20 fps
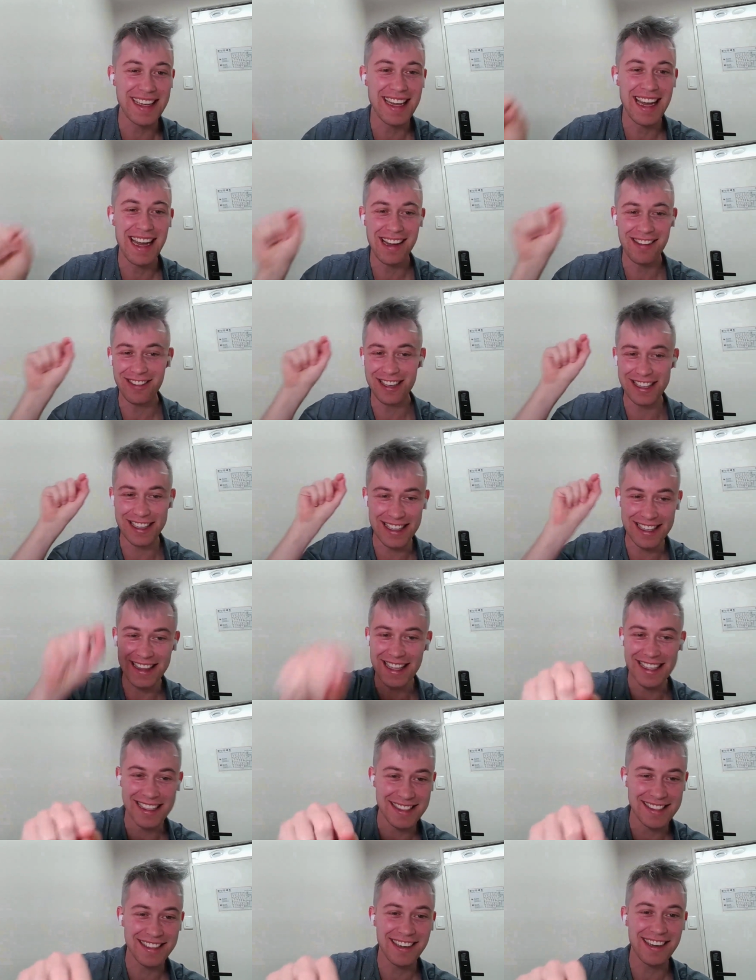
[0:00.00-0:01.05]
I want to
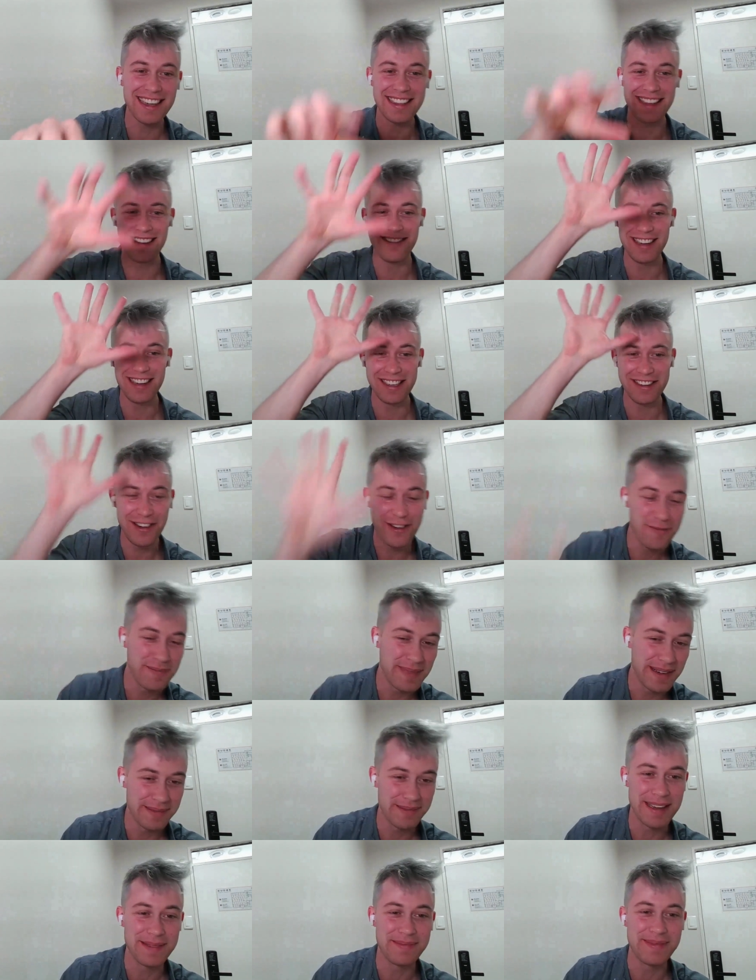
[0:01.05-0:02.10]
click start. I want to
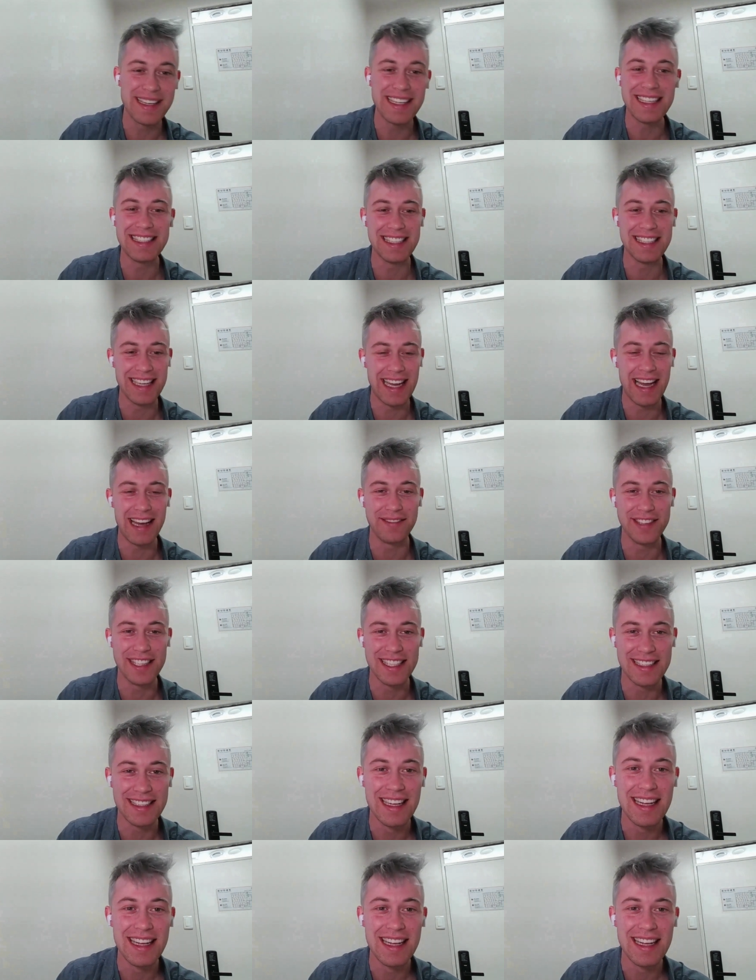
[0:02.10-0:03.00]
open my page and have it.